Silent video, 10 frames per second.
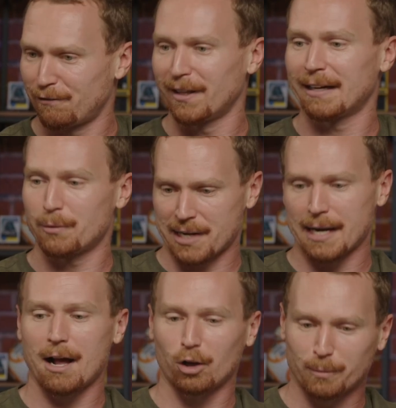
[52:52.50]
feel like it was kind
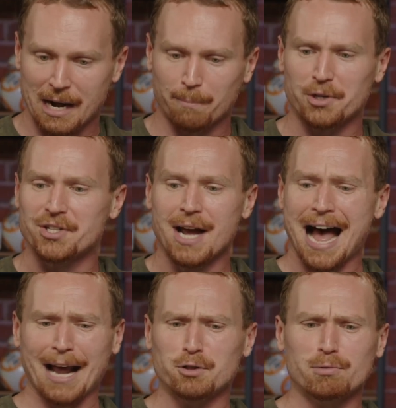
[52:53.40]
of color by numbers.
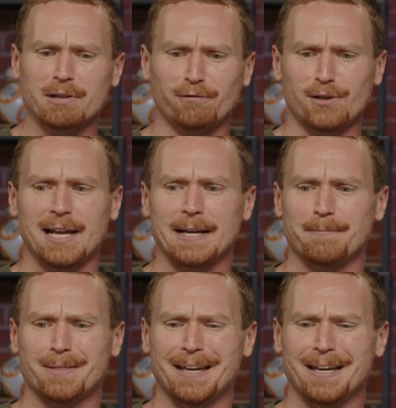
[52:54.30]
I also didn't feel like...